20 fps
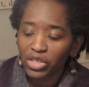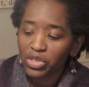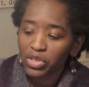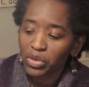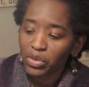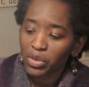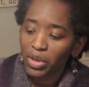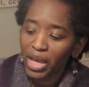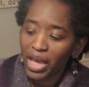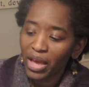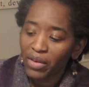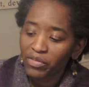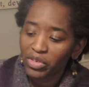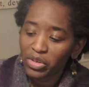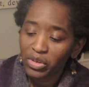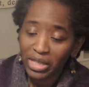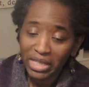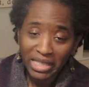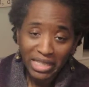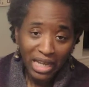So you
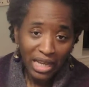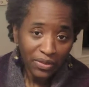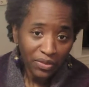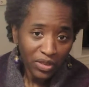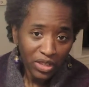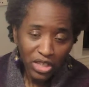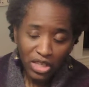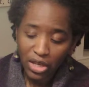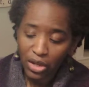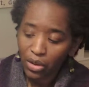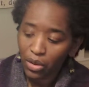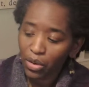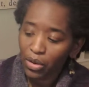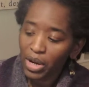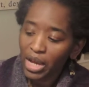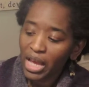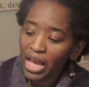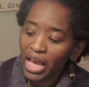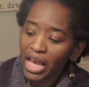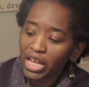can date the year,
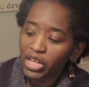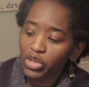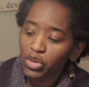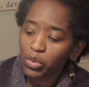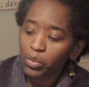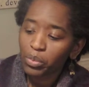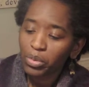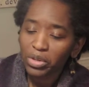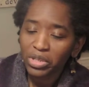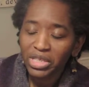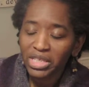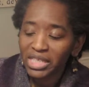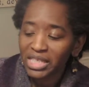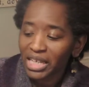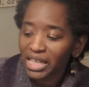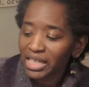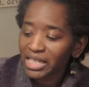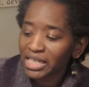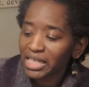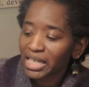and you're
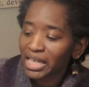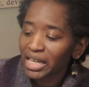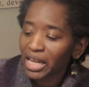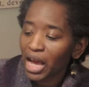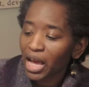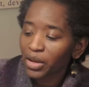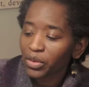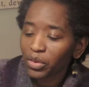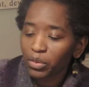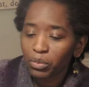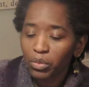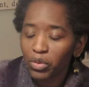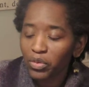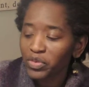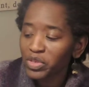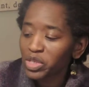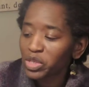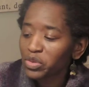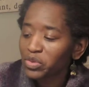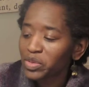predicting out of the
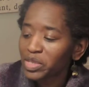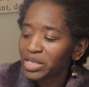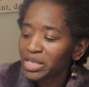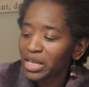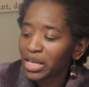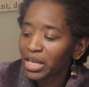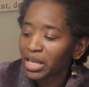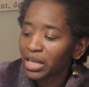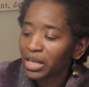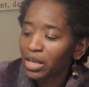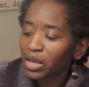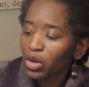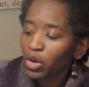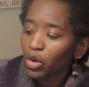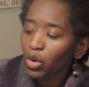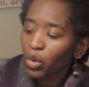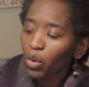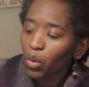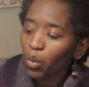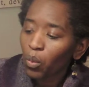movies you've seen
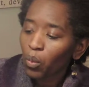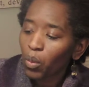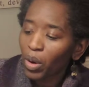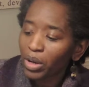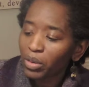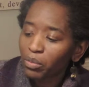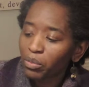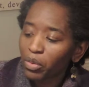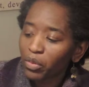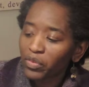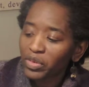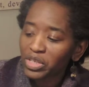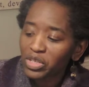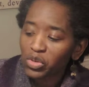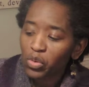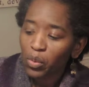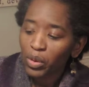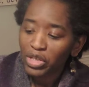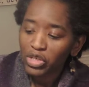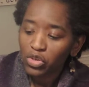what movie is
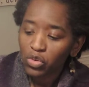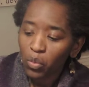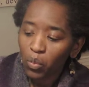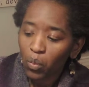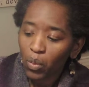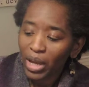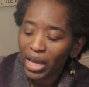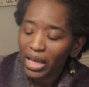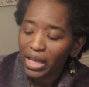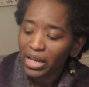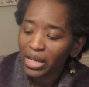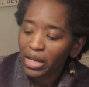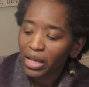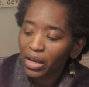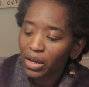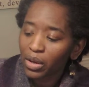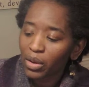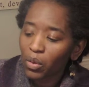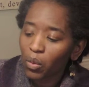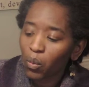going to win,
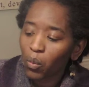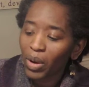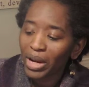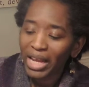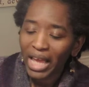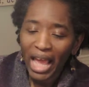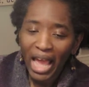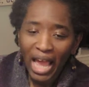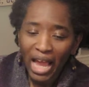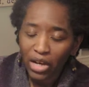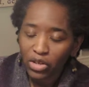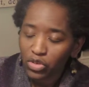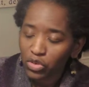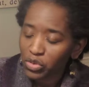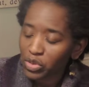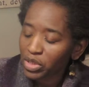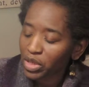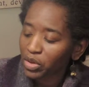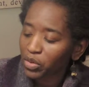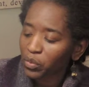what actor
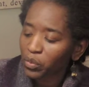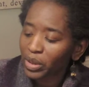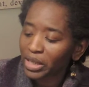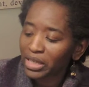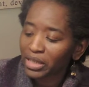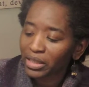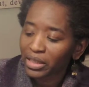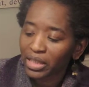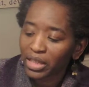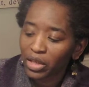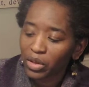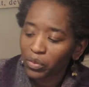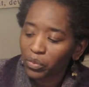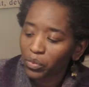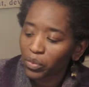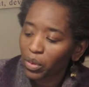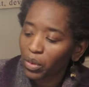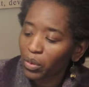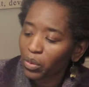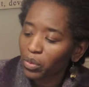is going to win a leading
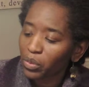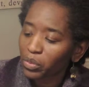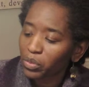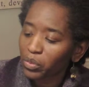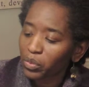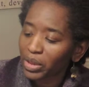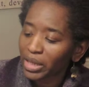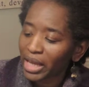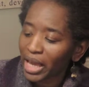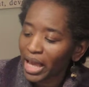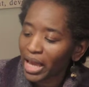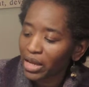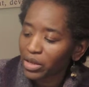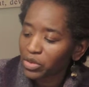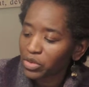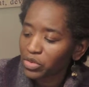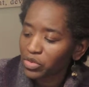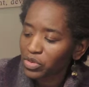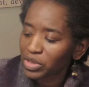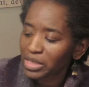role, what
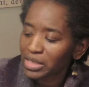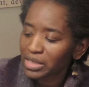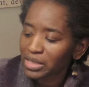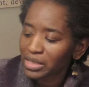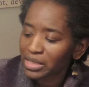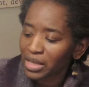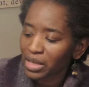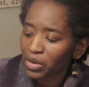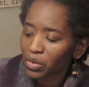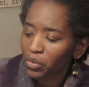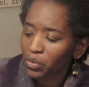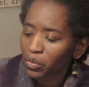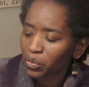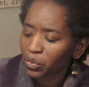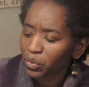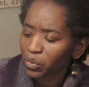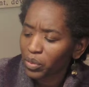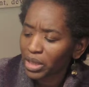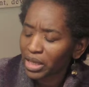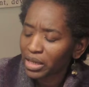actress is going
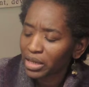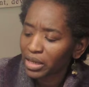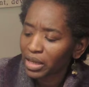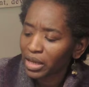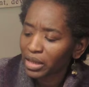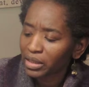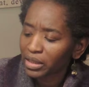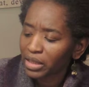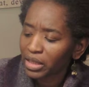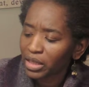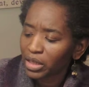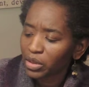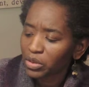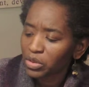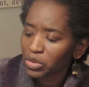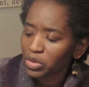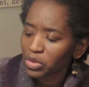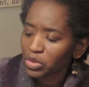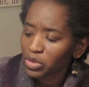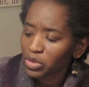to win a leading
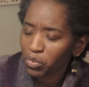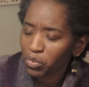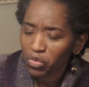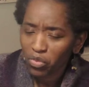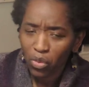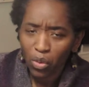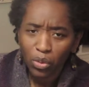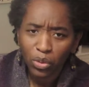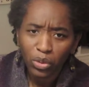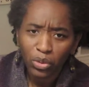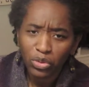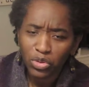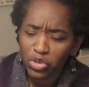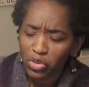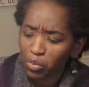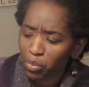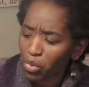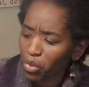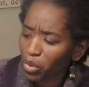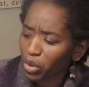role or
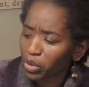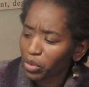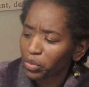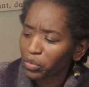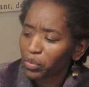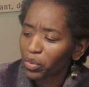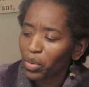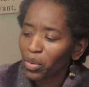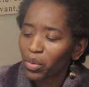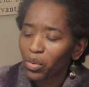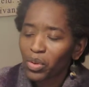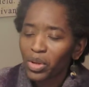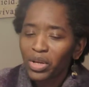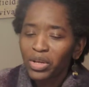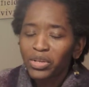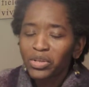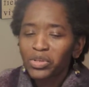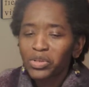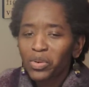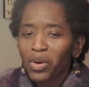supporting role.
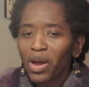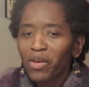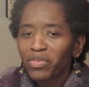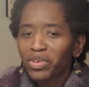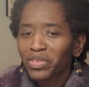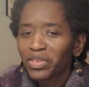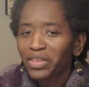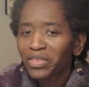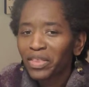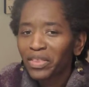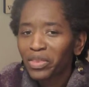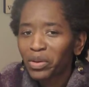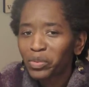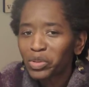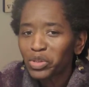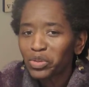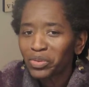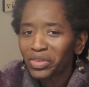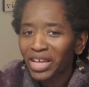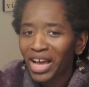So everything that they
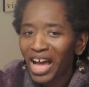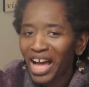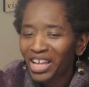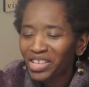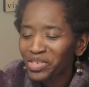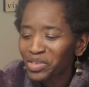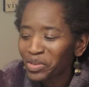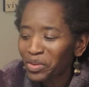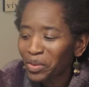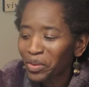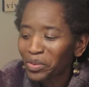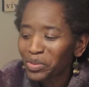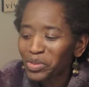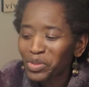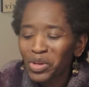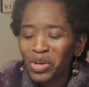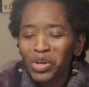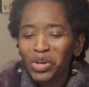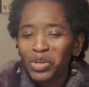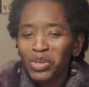would do at the
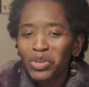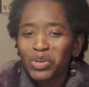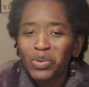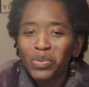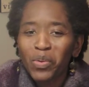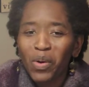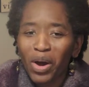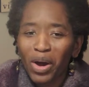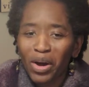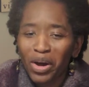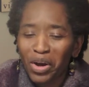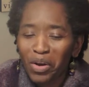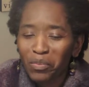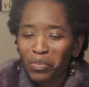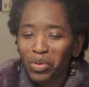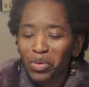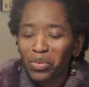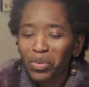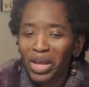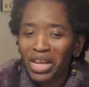Oscars, you are
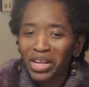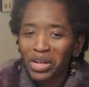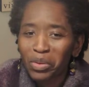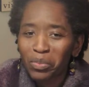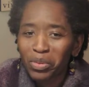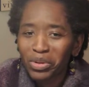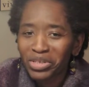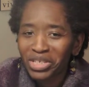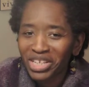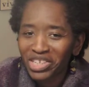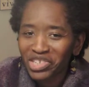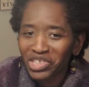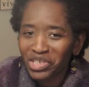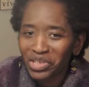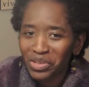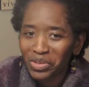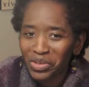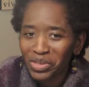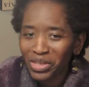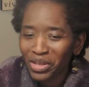creating a
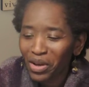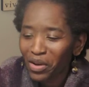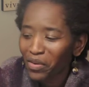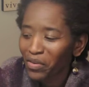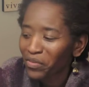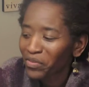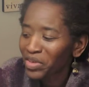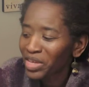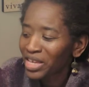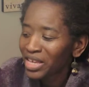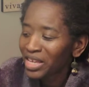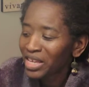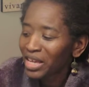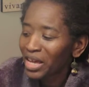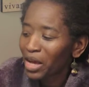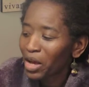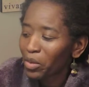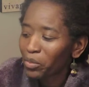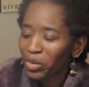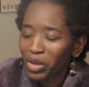prediction yourself
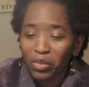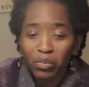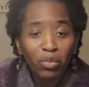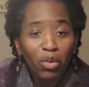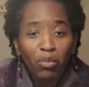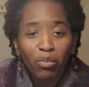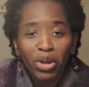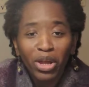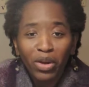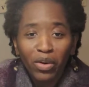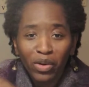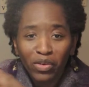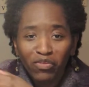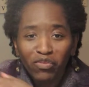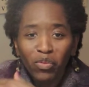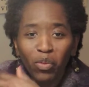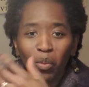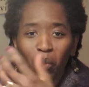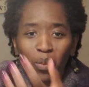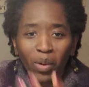and preparing
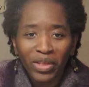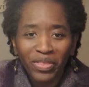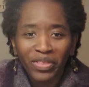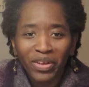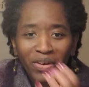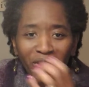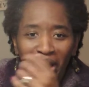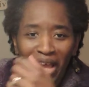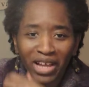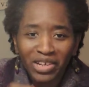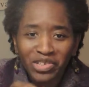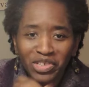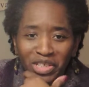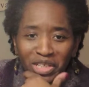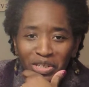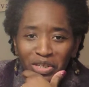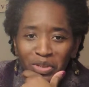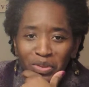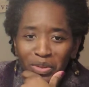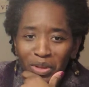for when they're actually
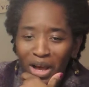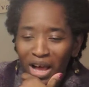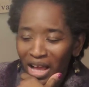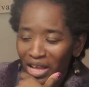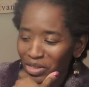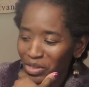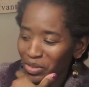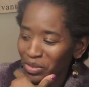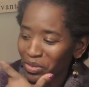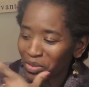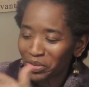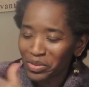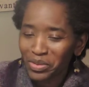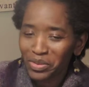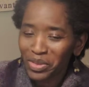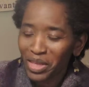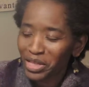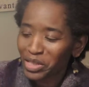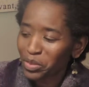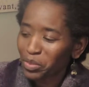going to do the Oscars. So
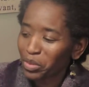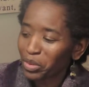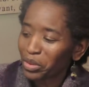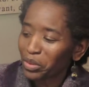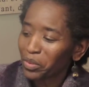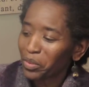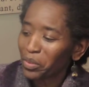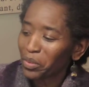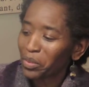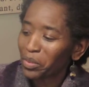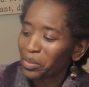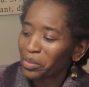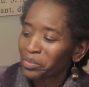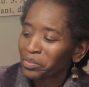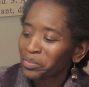that's pretty cool.